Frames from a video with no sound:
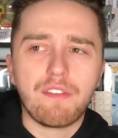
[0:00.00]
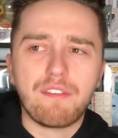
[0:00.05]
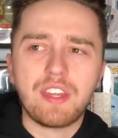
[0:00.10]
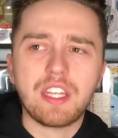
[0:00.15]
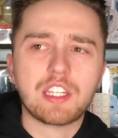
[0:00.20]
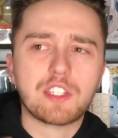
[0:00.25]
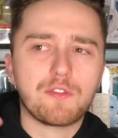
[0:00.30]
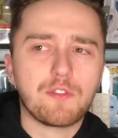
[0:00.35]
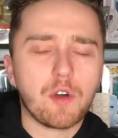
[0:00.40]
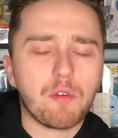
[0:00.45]

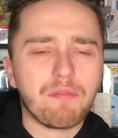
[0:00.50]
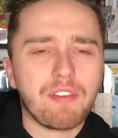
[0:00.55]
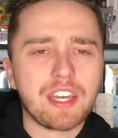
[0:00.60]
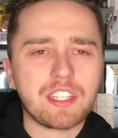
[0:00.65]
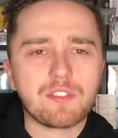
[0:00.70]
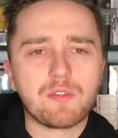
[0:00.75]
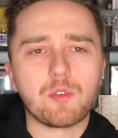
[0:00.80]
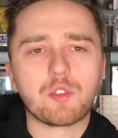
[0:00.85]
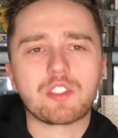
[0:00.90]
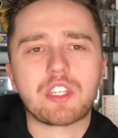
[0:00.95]
Phoenix Film
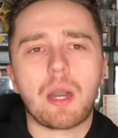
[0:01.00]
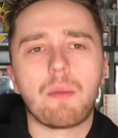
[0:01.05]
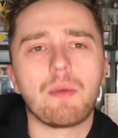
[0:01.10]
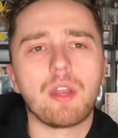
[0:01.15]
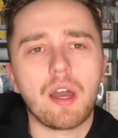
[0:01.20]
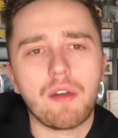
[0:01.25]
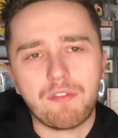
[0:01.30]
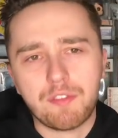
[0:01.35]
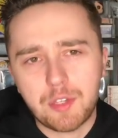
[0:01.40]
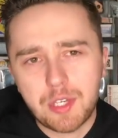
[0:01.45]
Festival is
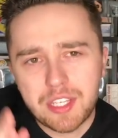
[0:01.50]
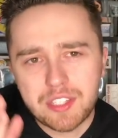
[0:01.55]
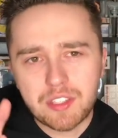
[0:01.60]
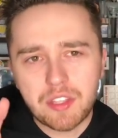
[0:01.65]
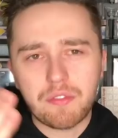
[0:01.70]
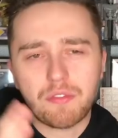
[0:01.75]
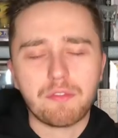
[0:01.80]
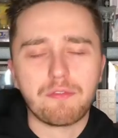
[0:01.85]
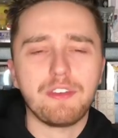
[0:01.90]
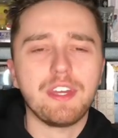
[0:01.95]
coming up. If you guys
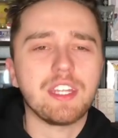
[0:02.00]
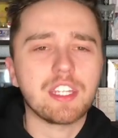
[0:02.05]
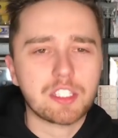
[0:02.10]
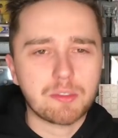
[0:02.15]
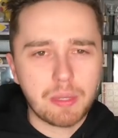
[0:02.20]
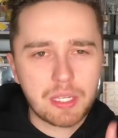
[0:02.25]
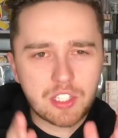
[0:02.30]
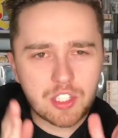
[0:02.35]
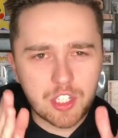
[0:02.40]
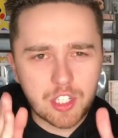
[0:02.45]
live in
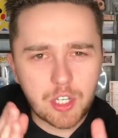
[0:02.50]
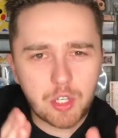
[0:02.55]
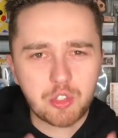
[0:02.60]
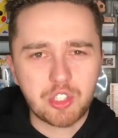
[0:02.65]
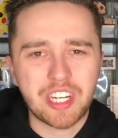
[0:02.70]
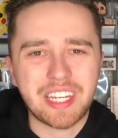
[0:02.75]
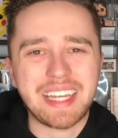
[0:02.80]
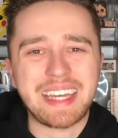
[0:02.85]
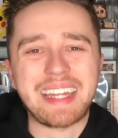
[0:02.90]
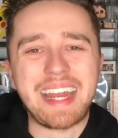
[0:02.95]
Phoenix, make sure to go
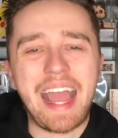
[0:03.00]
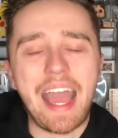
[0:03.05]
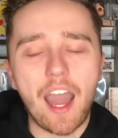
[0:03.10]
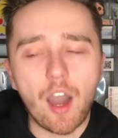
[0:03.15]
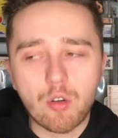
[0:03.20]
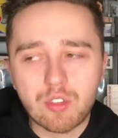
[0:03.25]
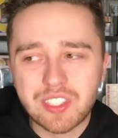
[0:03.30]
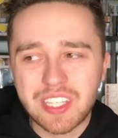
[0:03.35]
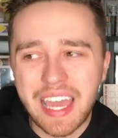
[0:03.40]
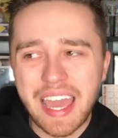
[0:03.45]
check that
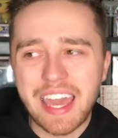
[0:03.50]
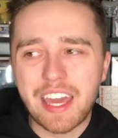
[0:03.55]
out.